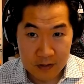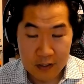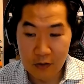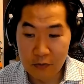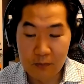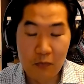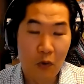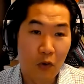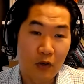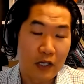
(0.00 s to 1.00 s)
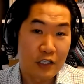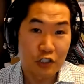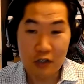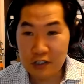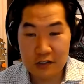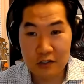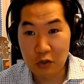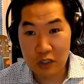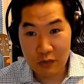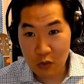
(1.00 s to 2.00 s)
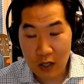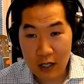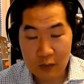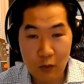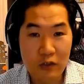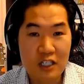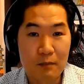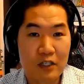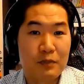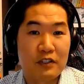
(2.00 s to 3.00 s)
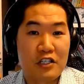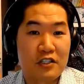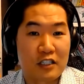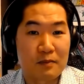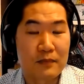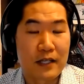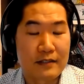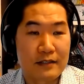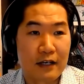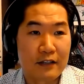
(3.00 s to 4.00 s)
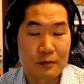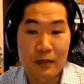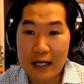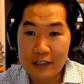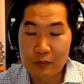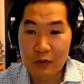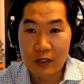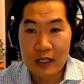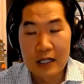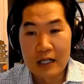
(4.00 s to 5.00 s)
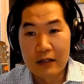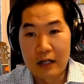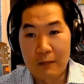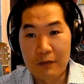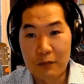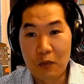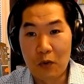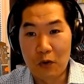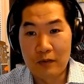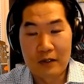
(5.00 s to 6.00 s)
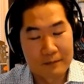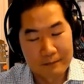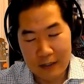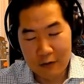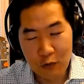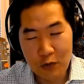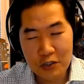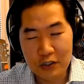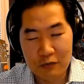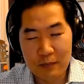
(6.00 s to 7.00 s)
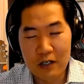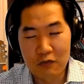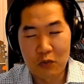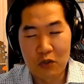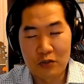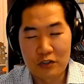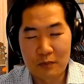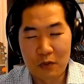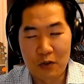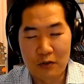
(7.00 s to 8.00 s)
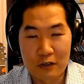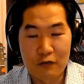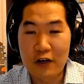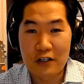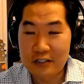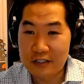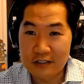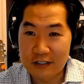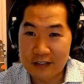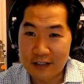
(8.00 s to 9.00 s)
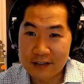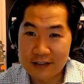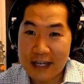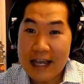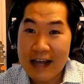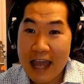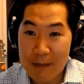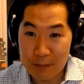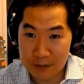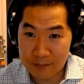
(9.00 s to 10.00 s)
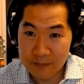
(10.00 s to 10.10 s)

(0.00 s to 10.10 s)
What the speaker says: the more instructions it's going to require, the more manipulation that's possible, the more, unfortunately, for better or for worse, the more nefariousness that can happen.